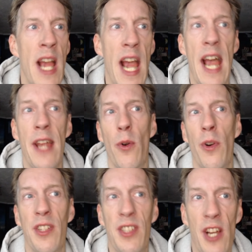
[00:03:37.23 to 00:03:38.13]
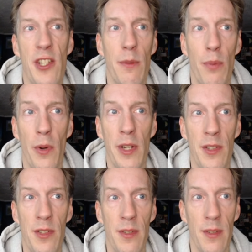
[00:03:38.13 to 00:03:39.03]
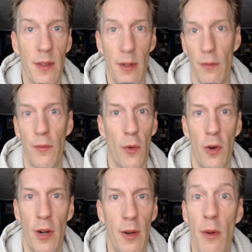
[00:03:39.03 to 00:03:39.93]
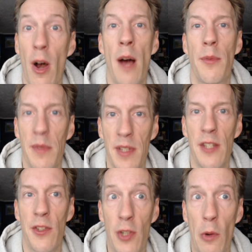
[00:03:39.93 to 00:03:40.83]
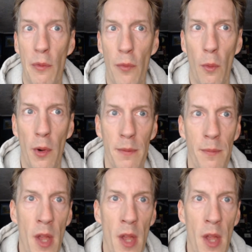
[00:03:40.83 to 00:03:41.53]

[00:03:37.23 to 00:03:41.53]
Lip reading: and or discussion points for optimizations going forward.